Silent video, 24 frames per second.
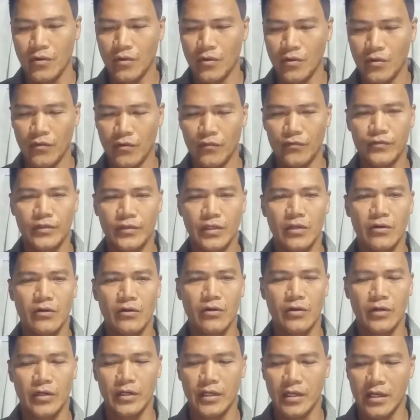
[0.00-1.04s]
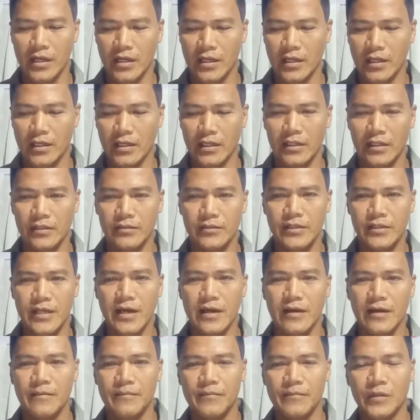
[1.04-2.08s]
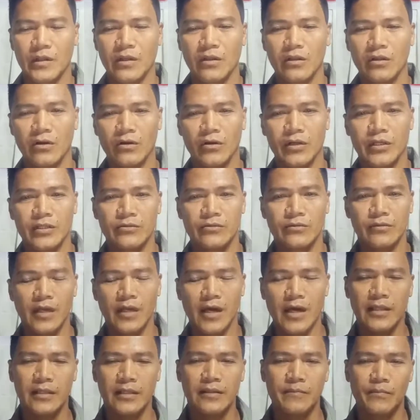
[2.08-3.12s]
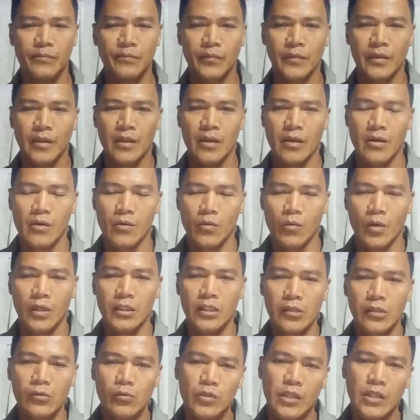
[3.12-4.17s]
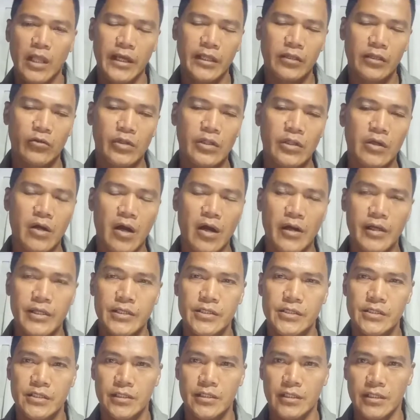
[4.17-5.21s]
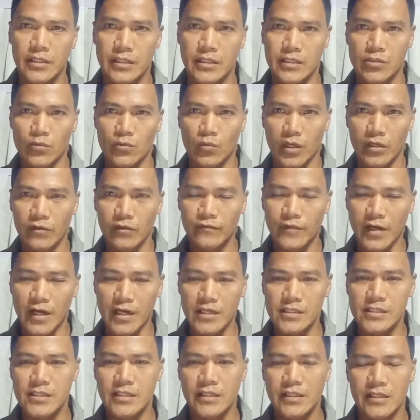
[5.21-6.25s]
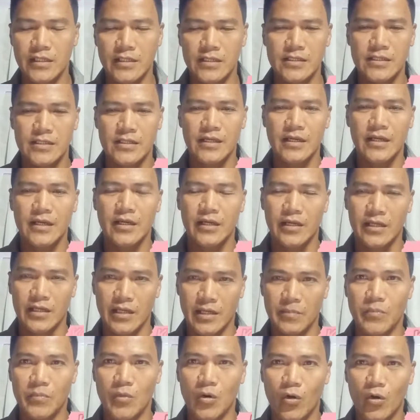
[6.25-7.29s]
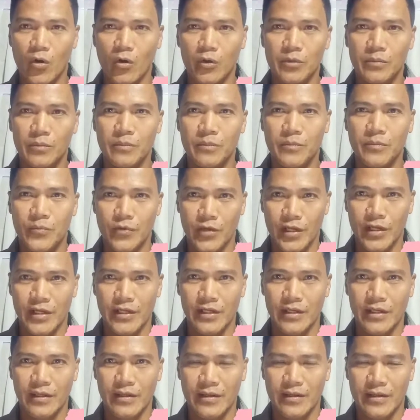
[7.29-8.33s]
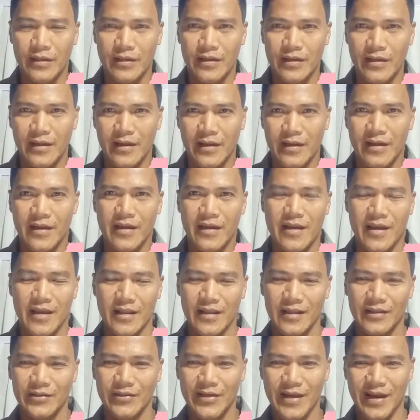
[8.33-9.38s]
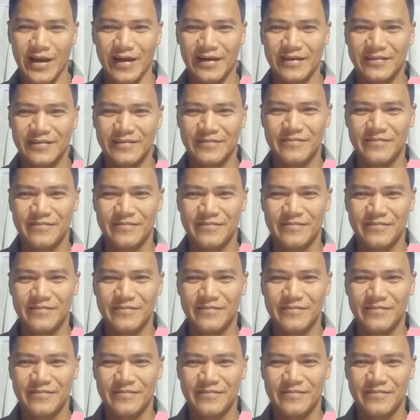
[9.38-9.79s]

of the Lord. Hallelujah. Glory to God. What I would like to encourage each one of us is keep on praying. Hallelujah.